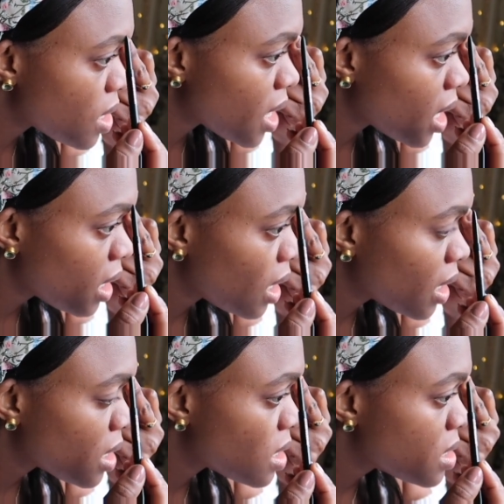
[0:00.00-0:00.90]
I
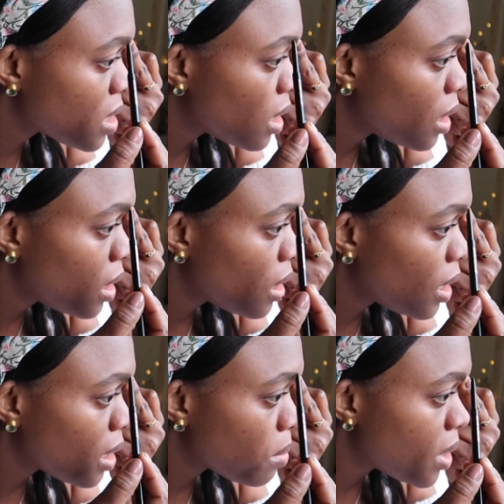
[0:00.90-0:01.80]
cannot contain
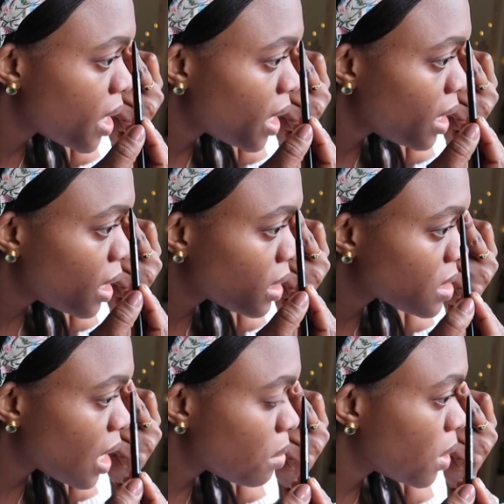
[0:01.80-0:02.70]
like my
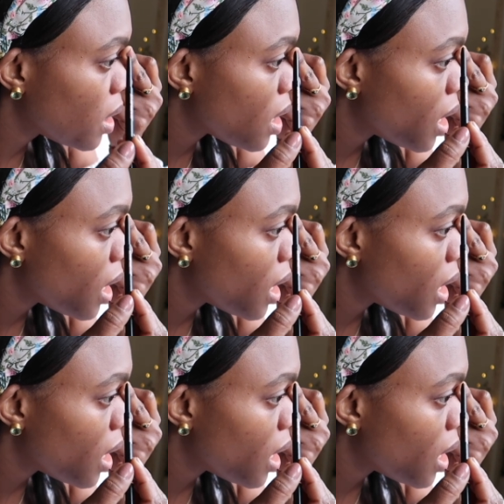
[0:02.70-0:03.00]
excitement.